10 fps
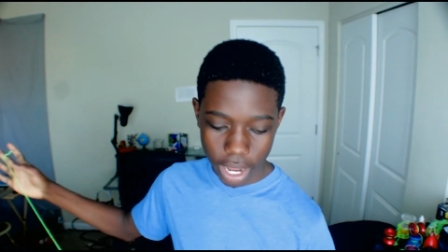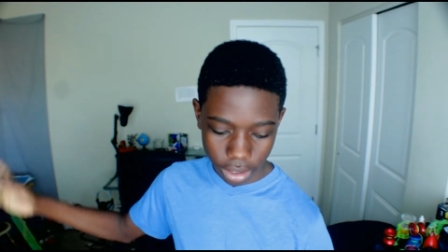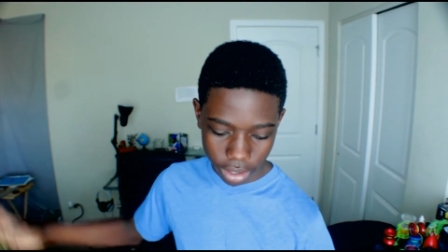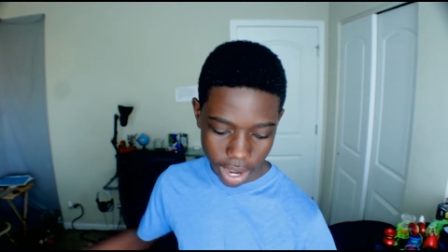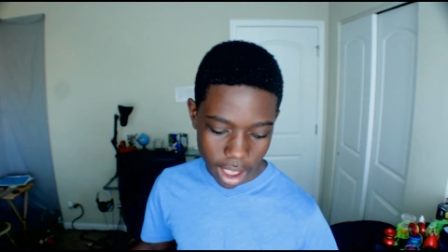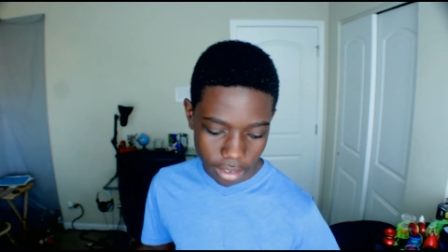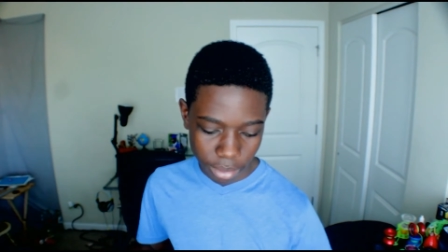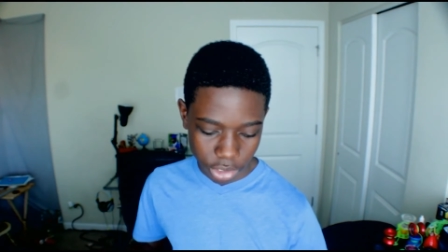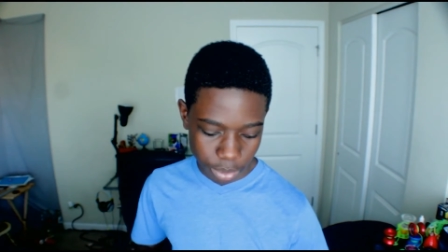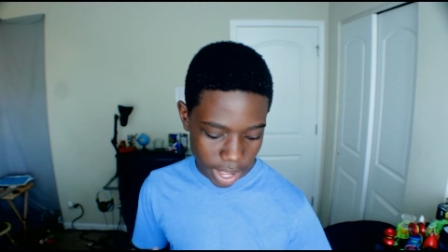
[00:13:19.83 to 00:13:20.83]
I don't have
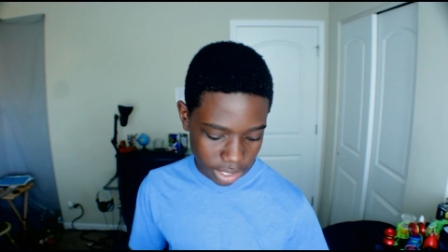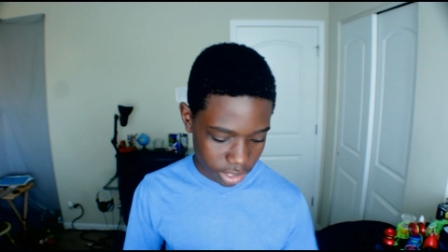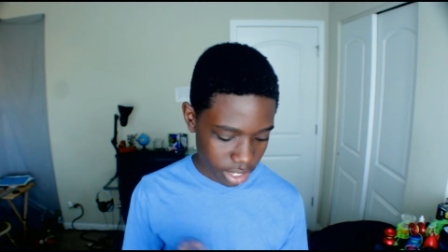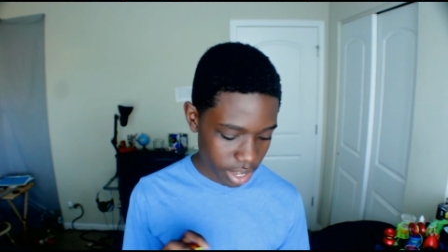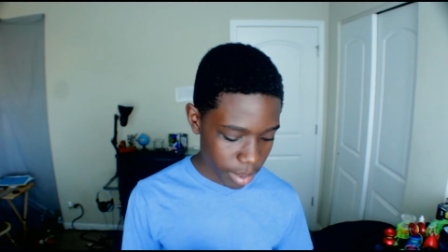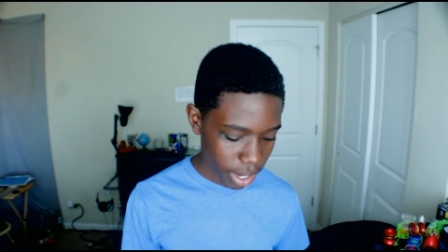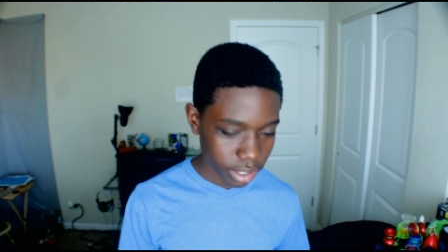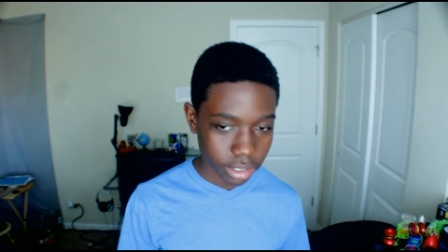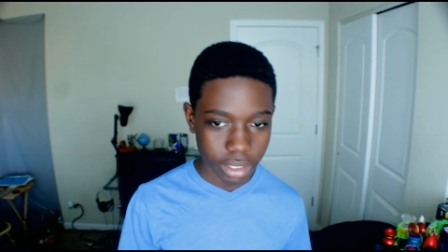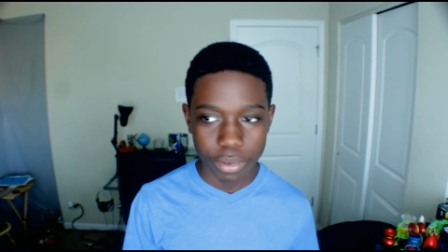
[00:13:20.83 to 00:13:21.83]
much bad to say about
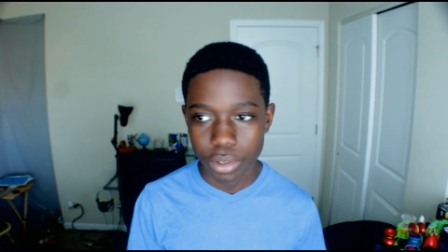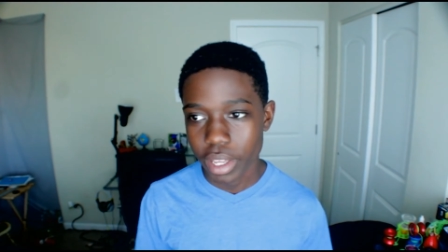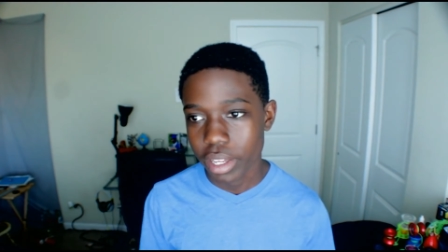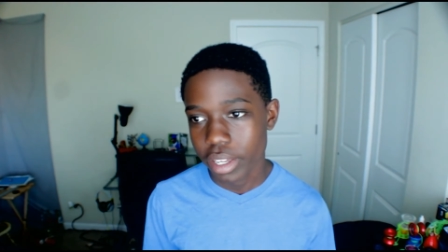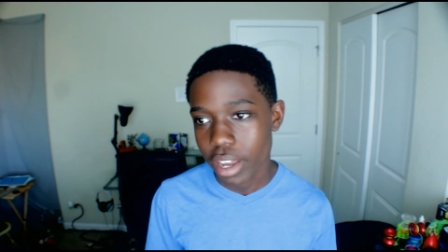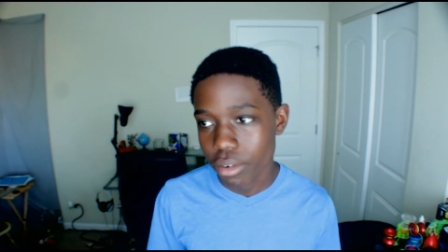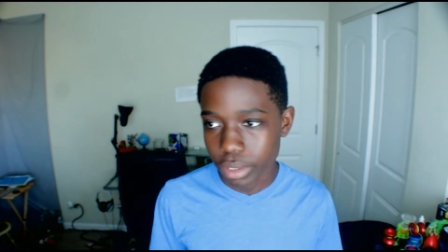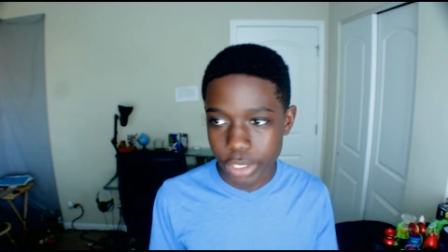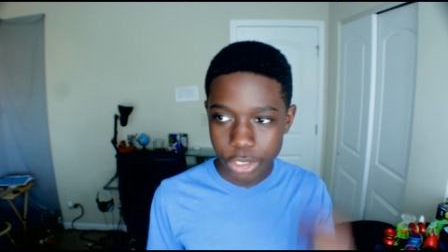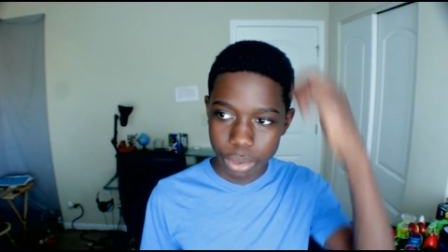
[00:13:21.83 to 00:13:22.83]
it, except for that it can't
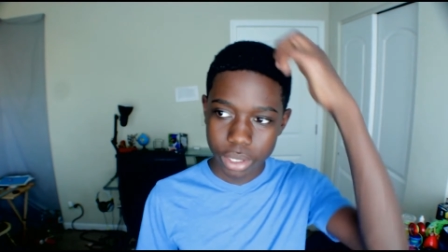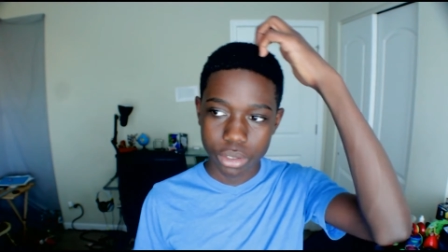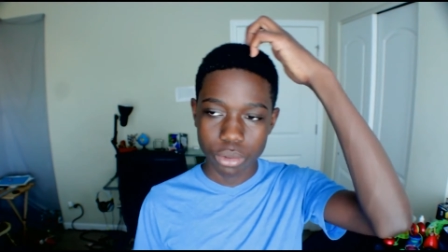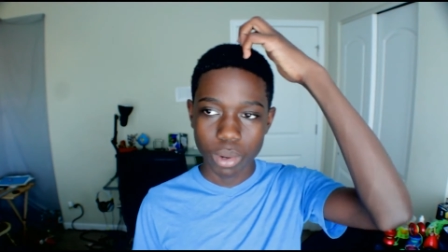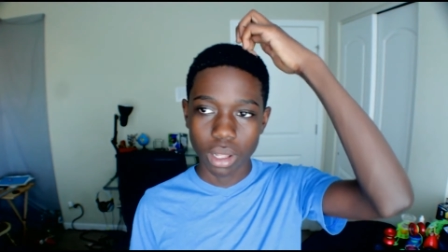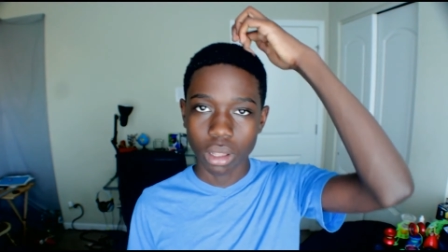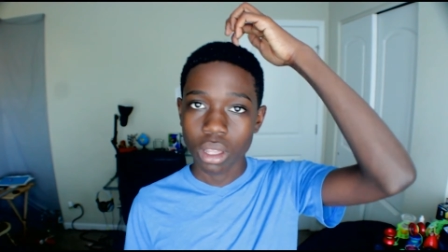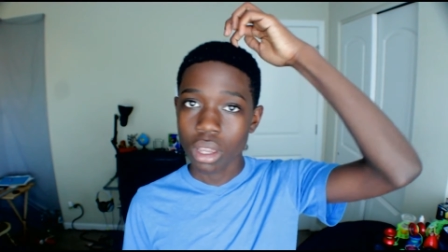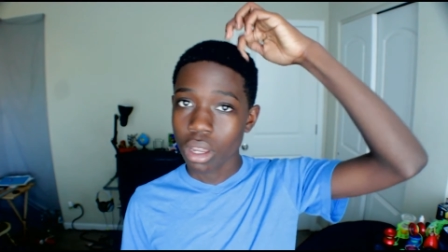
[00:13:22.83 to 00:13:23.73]
really shred too well